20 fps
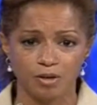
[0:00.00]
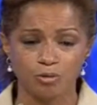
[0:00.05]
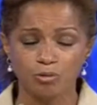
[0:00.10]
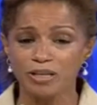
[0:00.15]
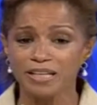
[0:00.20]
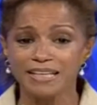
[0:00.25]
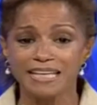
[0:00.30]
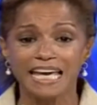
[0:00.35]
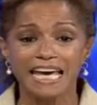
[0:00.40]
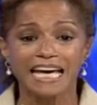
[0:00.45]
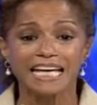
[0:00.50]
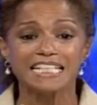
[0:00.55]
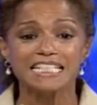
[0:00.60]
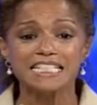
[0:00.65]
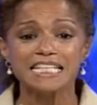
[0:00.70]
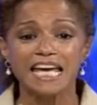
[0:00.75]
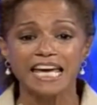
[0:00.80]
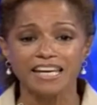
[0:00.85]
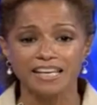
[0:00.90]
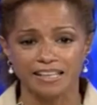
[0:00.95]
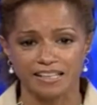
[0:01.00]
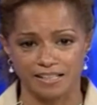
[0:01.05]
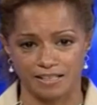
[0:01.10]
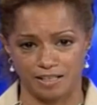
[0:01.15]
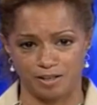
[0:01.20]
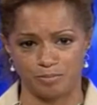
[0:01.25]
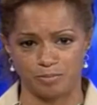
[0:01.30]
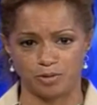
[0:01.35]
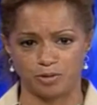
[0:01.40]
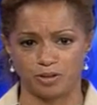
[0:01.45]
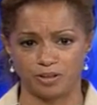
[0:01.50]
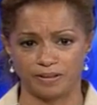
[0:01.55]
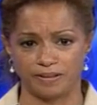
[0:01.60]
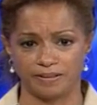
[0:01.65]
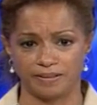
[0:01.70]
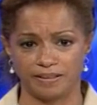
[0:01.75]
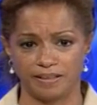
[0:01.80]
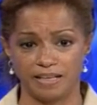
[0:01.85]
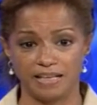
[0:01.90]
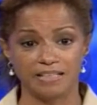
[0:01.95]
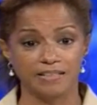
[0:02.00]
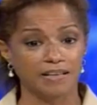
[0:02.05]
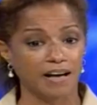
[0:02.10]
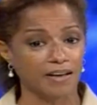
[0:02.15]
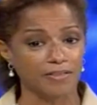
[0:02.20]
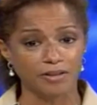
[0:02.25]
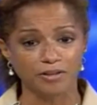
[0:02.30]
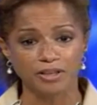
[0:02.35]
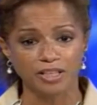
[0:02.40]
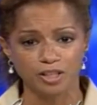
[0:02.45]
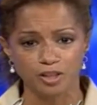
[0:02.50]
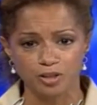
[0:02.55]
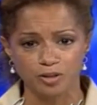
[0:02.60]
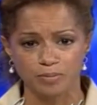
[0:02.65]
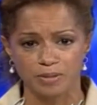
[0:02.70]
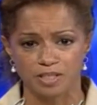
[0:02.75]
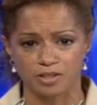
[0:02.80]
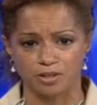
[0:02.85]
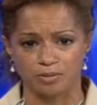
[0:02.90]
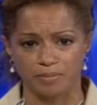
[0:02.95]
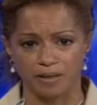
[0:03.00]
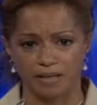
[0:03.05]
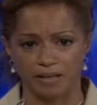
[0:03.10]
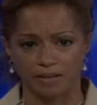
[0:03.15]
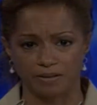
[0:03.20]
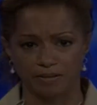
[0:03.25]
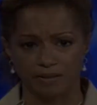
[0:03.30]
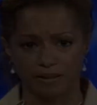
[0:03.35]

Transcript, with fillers: We can't take it anymore, and neither can you, Mr. Mayor.